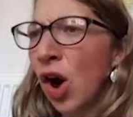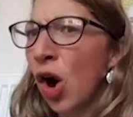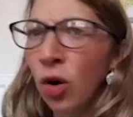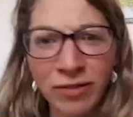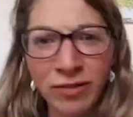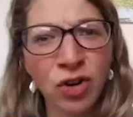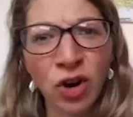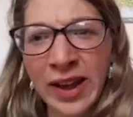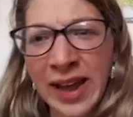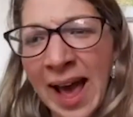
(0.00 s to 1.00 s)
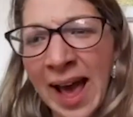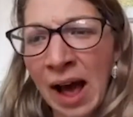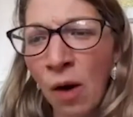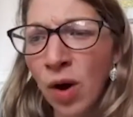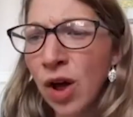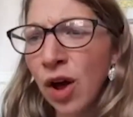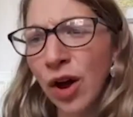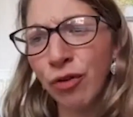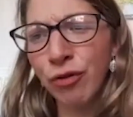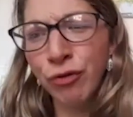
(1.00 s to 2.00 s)
oh, I've just got to get out
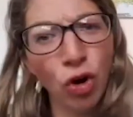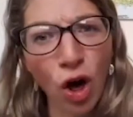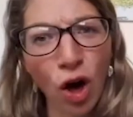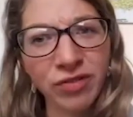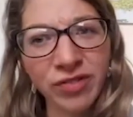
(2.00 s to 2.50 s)
and fall off,